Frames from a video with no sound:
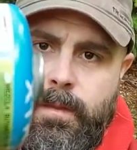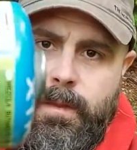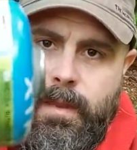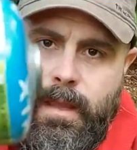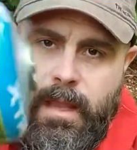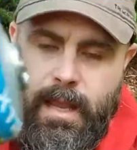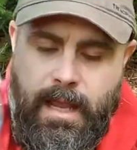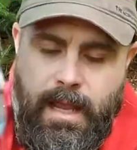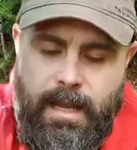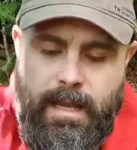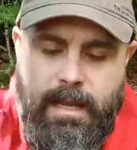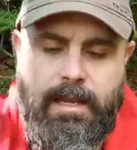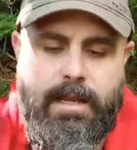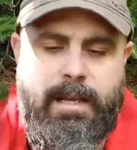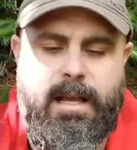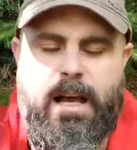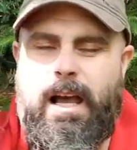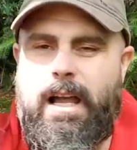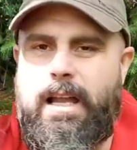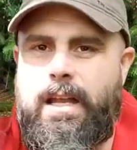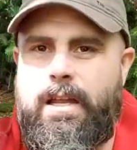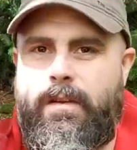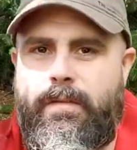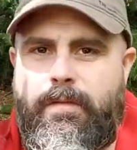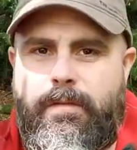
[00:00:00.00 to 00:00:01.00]
any
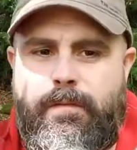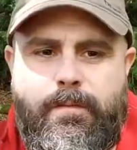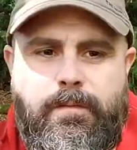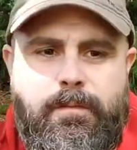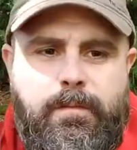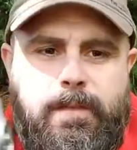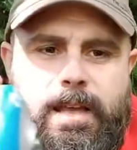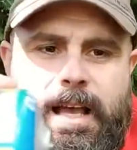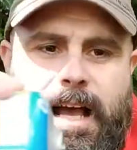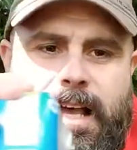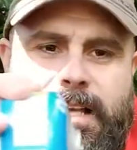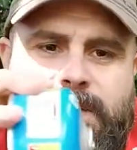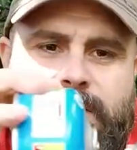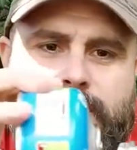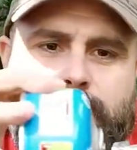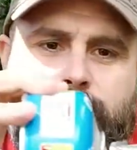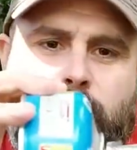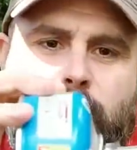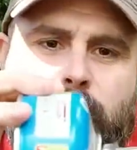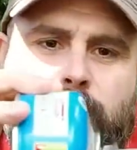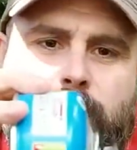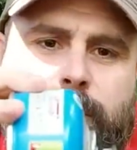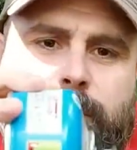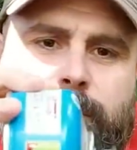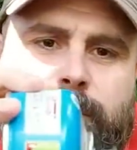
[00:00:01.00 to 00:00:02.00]
kind of gas
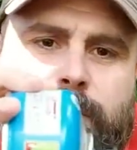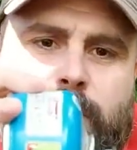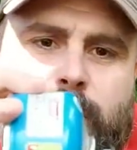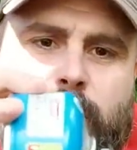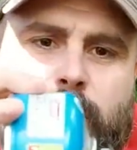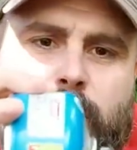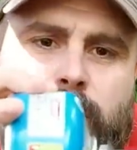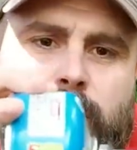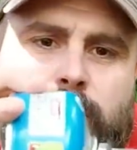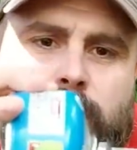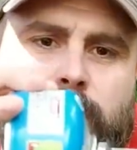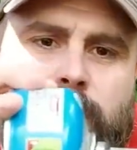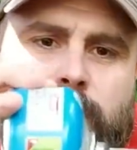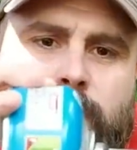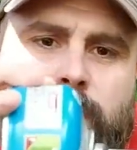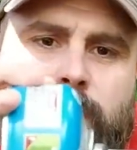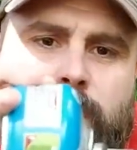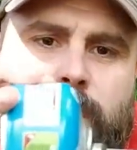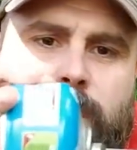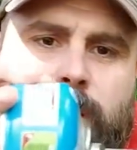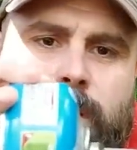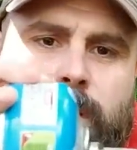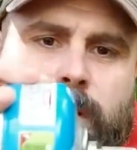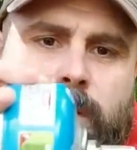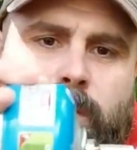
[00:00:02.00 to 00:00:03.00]
burner fuel
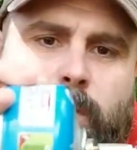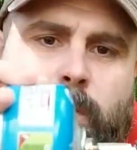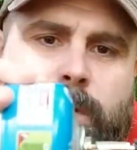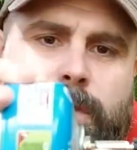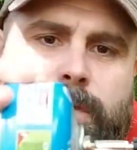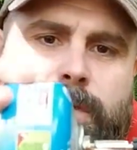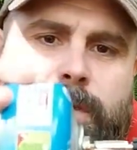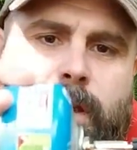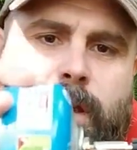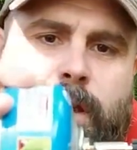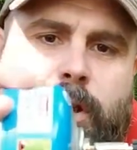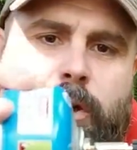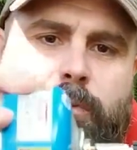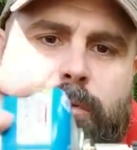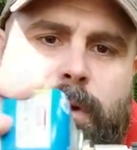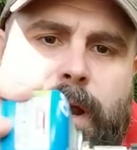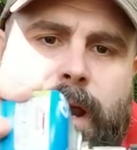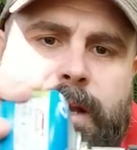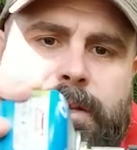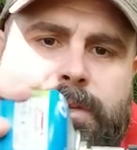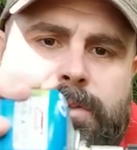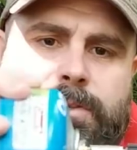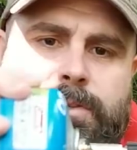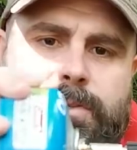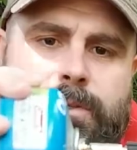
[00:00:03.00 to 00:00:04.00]
with the
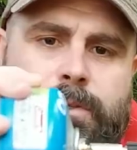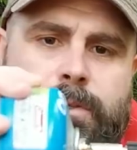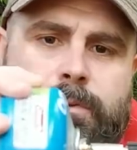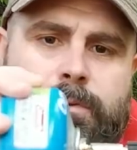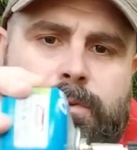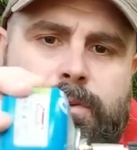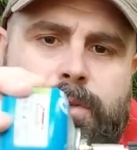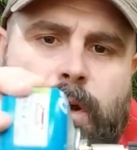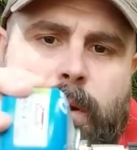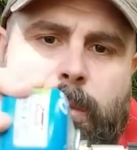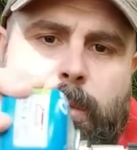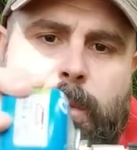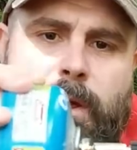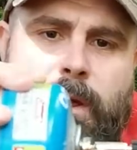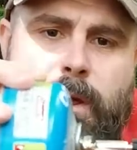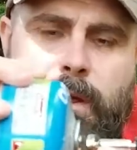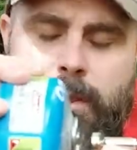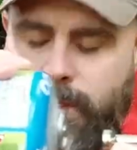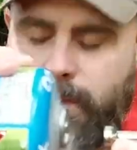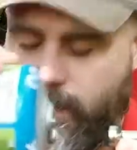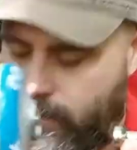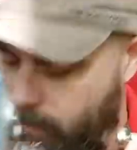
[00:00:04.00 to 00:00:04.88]
correct screw top. There